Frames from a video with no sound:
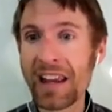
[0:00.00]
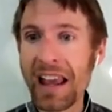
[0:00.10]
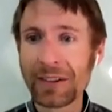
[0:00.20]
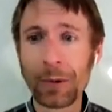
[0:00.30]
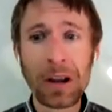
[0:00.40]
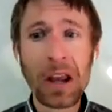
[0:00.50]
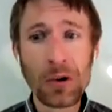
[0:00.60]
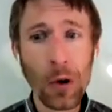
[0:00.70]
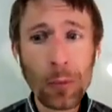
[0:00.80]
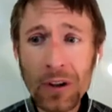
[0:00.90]
So
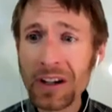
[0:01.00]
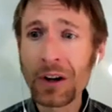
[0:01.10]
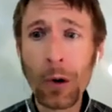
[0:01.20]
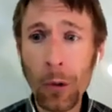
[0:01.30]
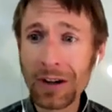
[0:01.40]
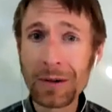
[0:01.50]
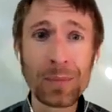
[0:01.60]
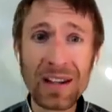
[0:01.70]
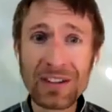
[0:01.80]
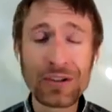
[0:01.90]
normally your corn and
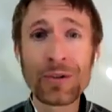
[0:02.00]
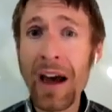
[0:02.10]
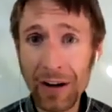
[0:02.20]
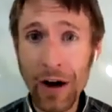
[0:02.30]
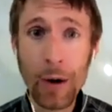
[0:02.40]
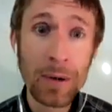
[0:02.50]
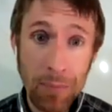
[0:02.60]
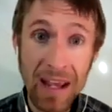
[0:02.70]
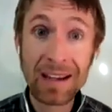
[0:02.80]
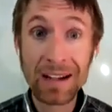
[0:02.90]
beans do not come in
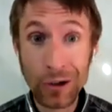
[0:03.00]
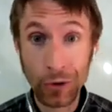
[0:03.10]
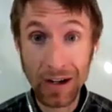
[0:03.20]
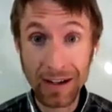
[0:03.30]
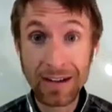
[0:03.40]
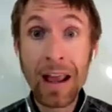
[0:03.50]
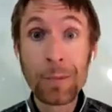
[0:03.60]
pink and green,